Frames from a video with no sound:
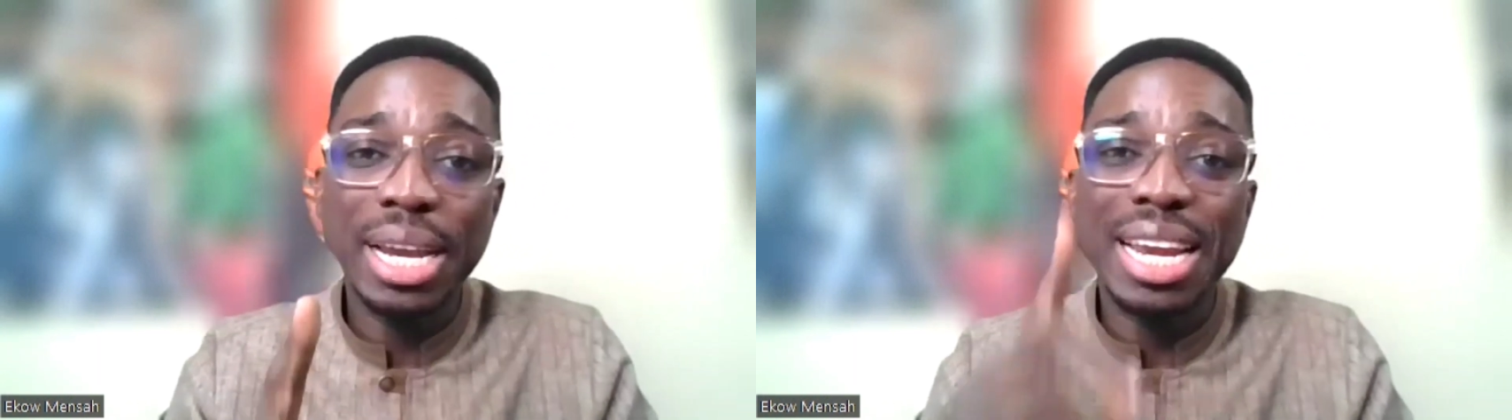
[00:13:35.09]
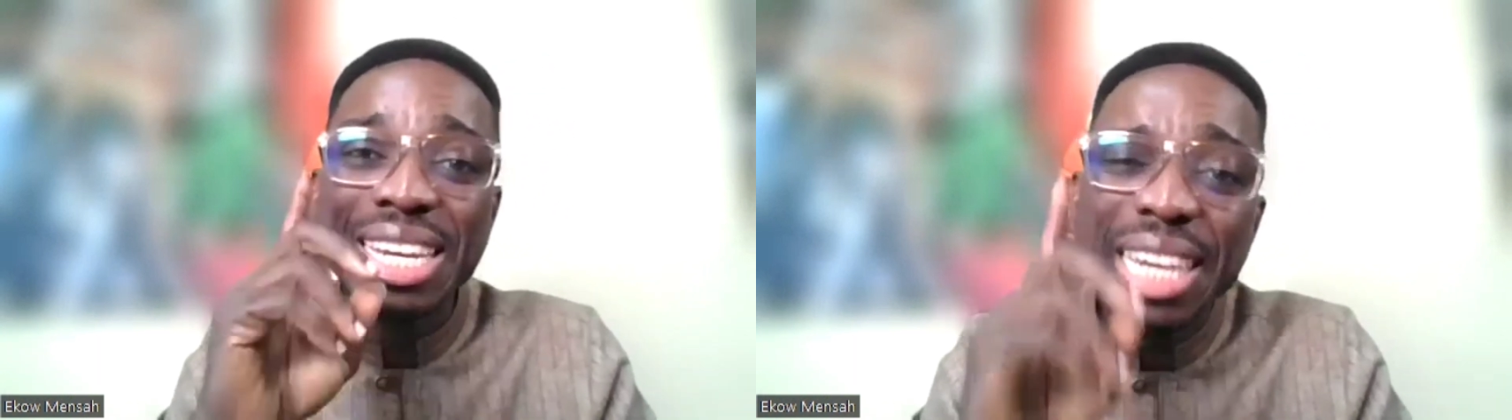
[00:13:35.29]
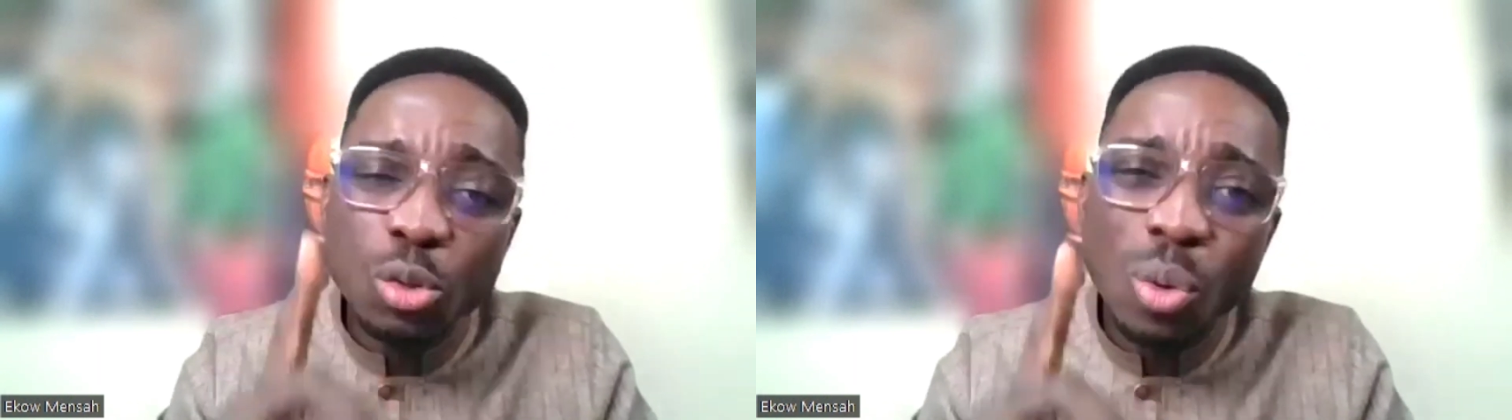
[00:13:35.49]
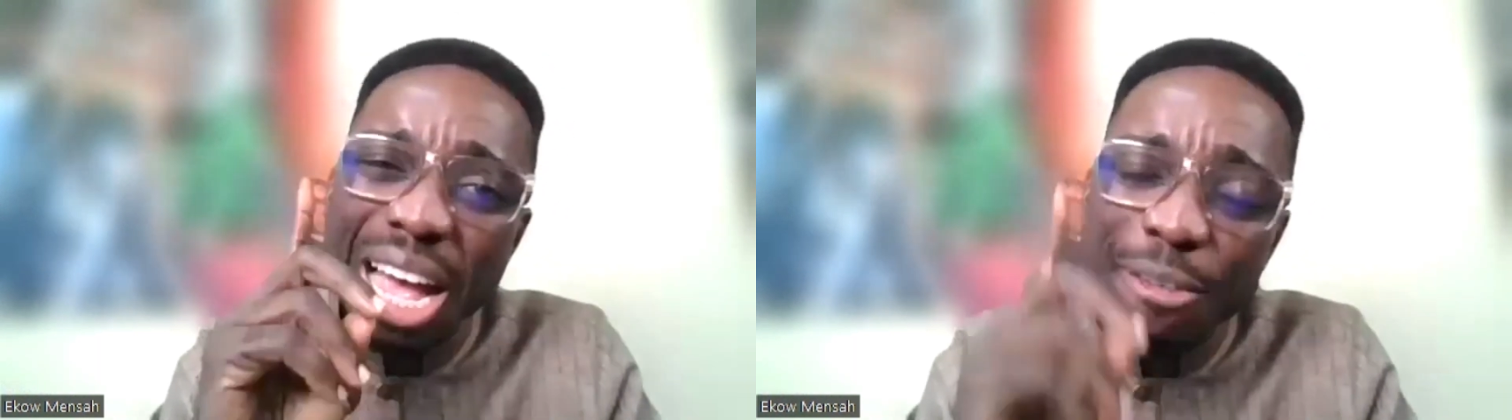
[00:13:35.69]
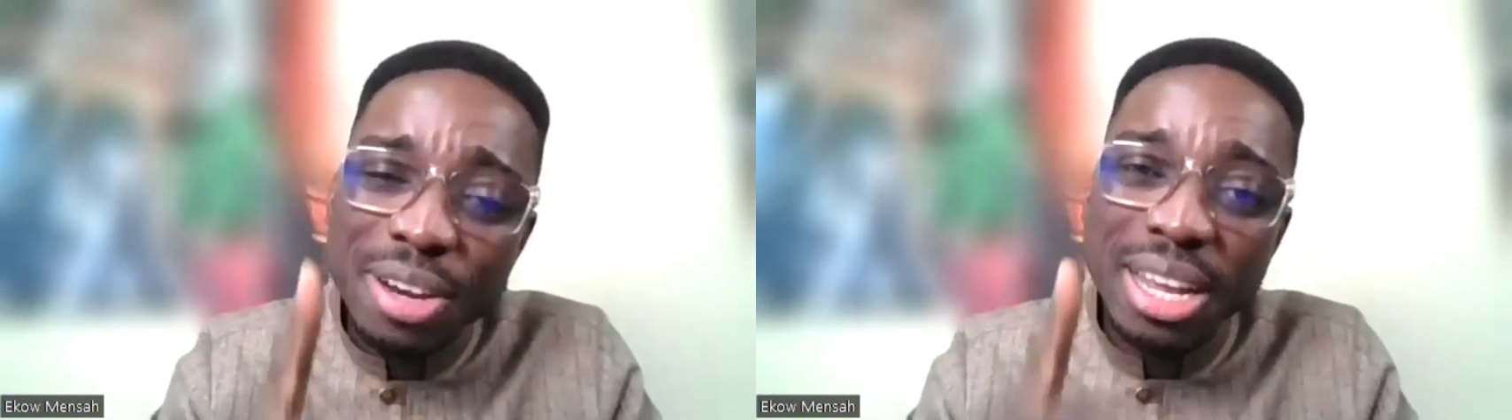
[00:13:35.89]
And that's why
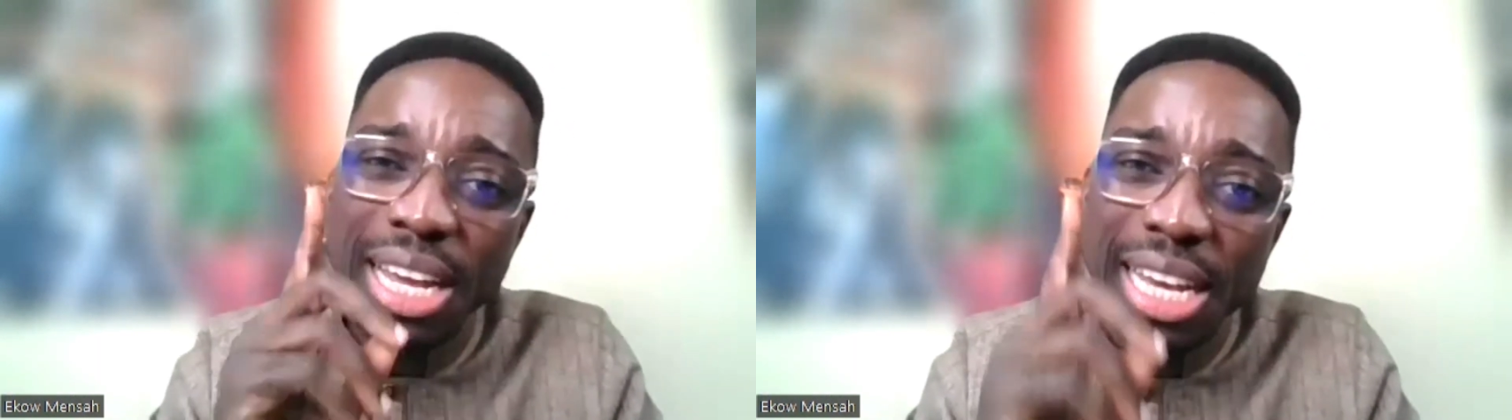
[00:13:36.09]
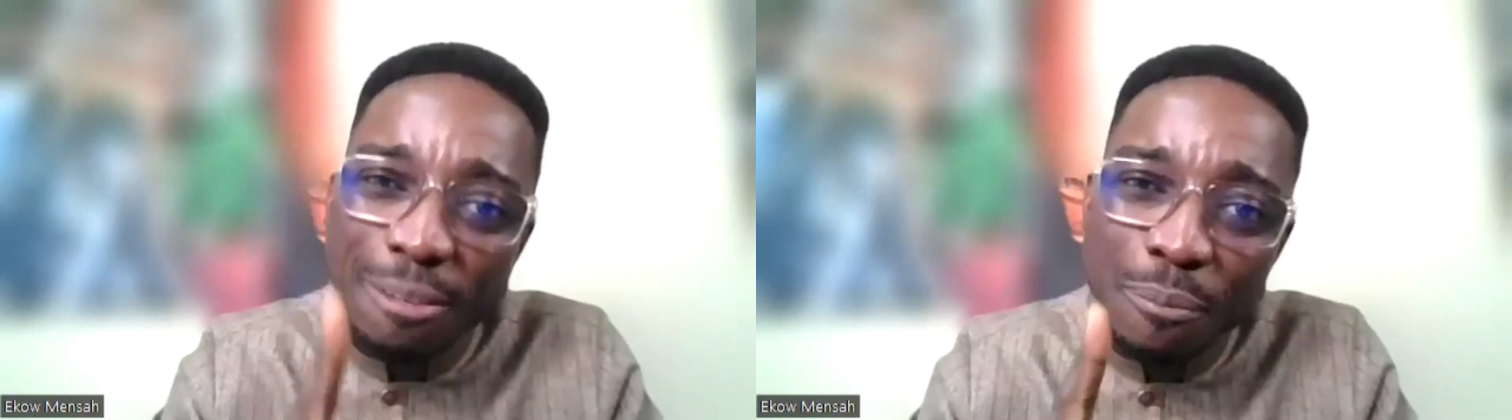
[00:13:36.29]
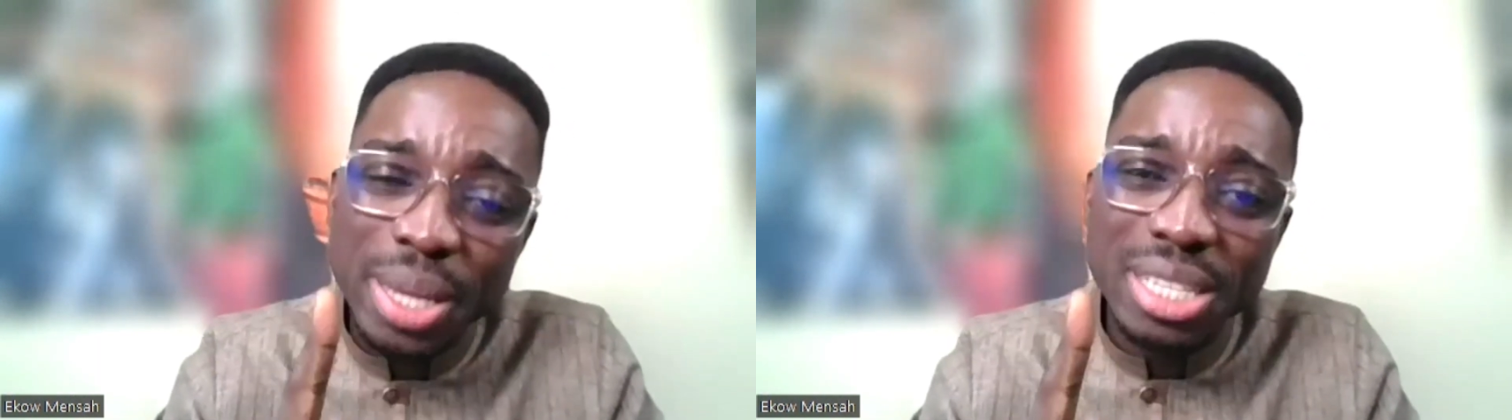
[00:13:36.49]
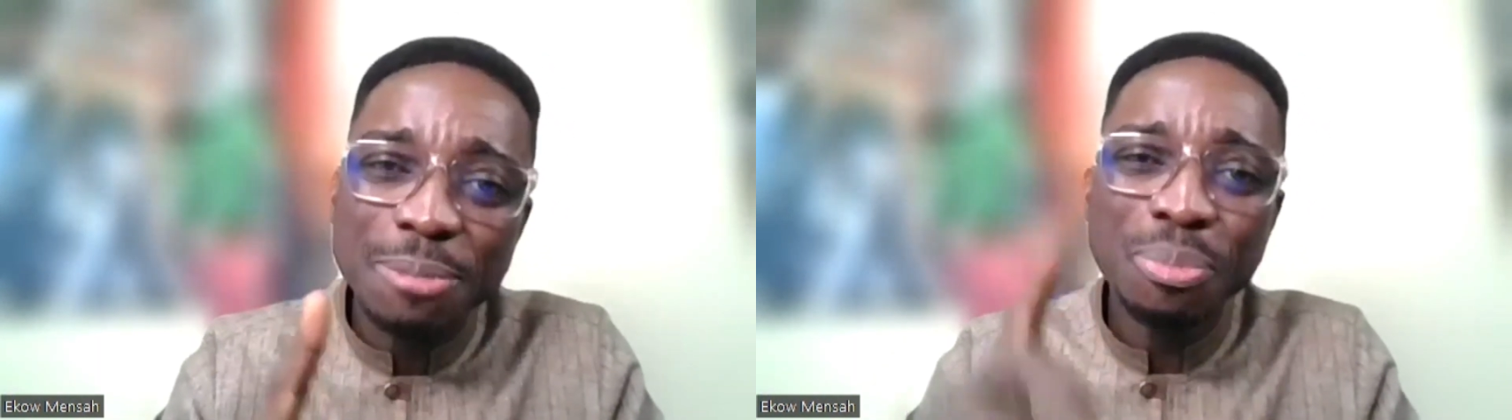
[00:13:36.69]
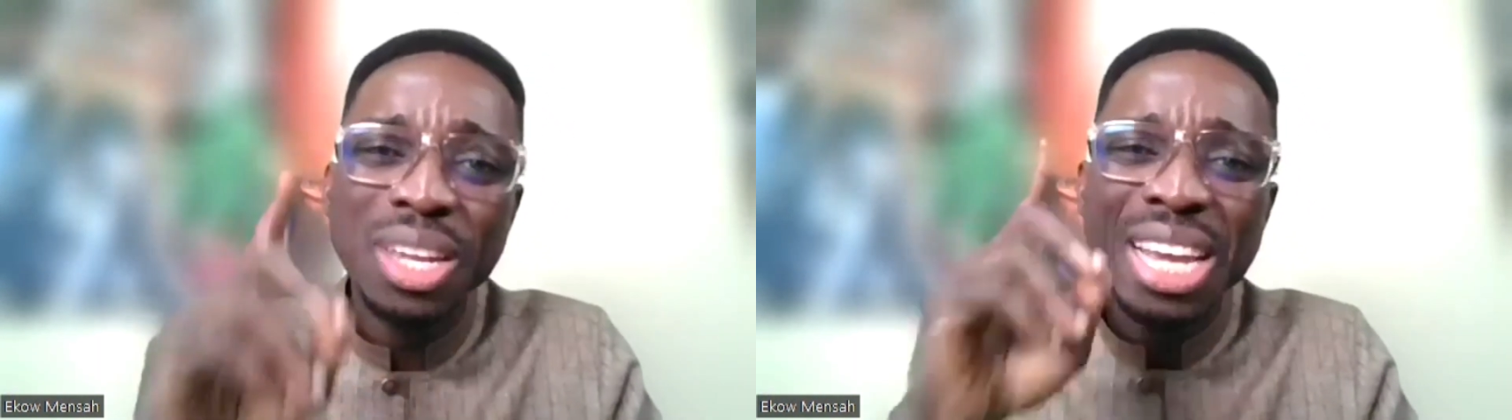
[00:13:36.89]
African
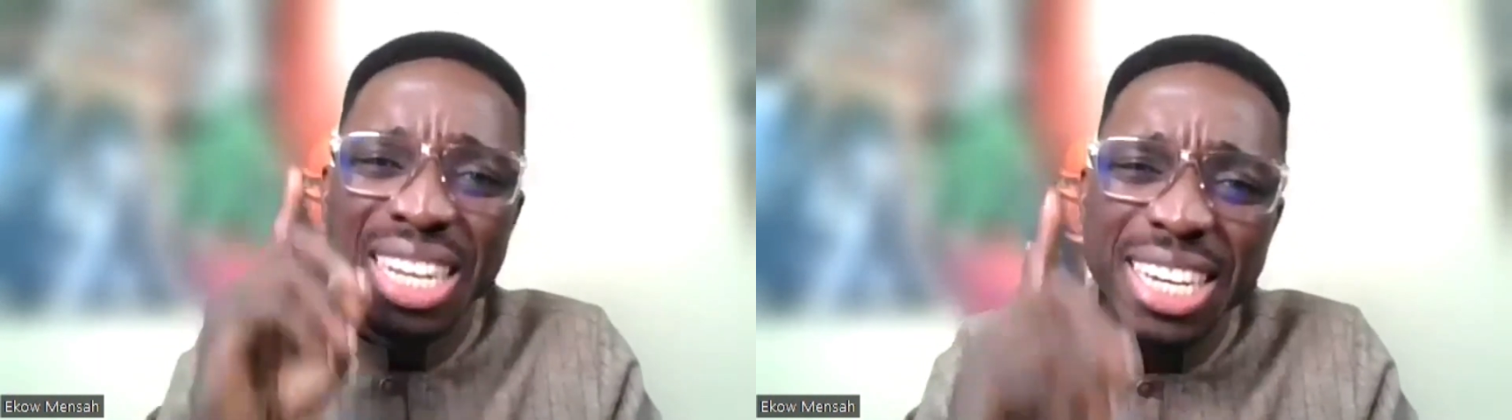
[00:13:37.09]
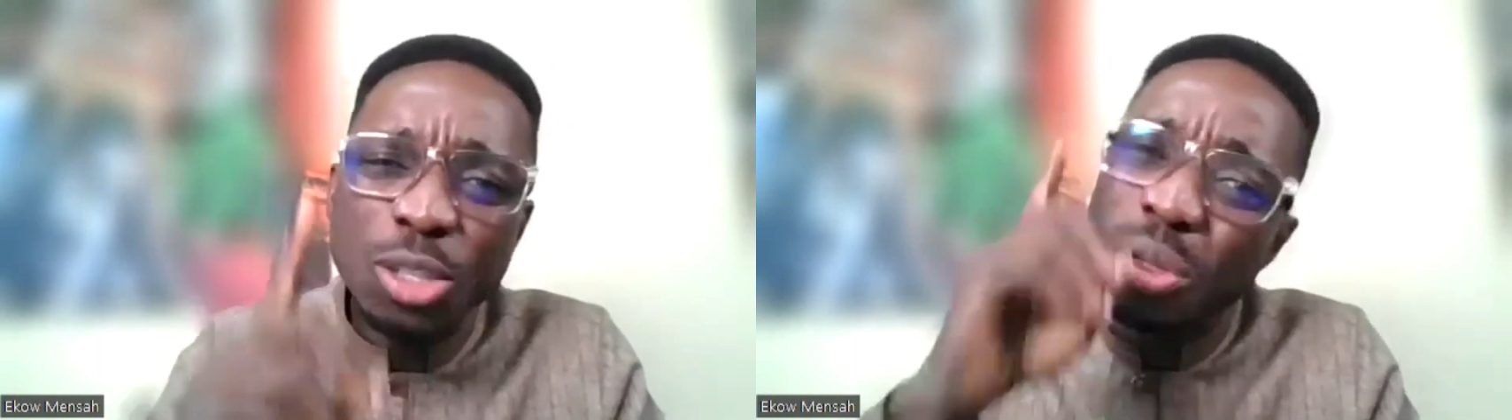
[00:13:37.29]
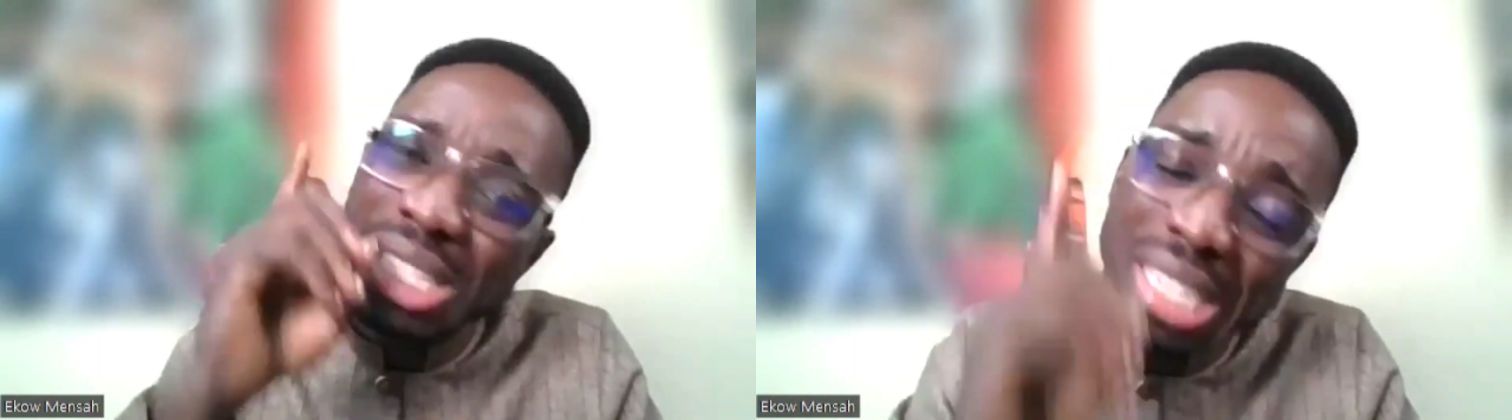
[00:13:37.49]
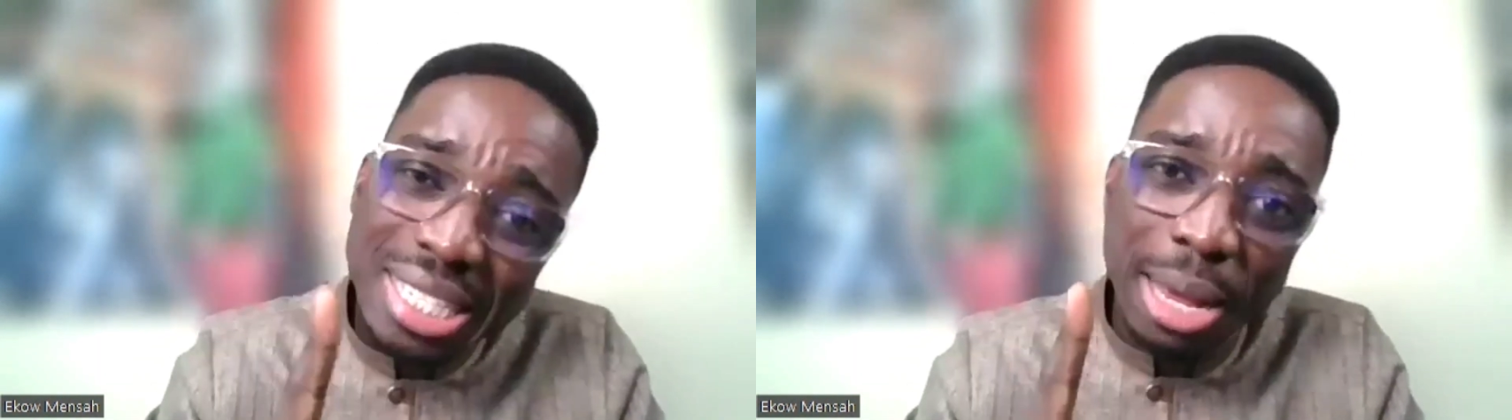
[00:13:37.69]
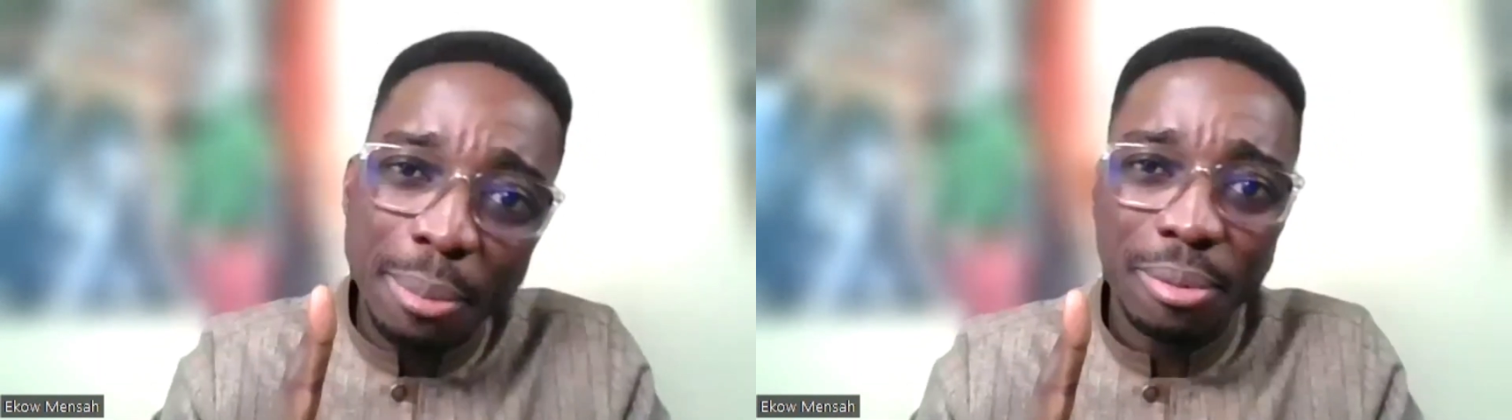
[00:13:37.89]
governments need to
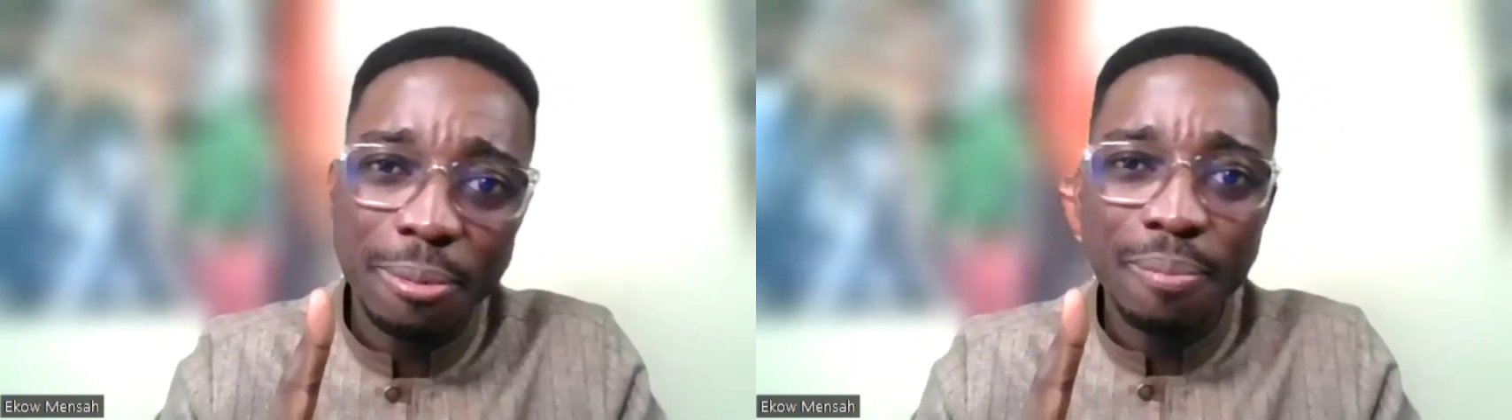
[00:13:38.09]
sit up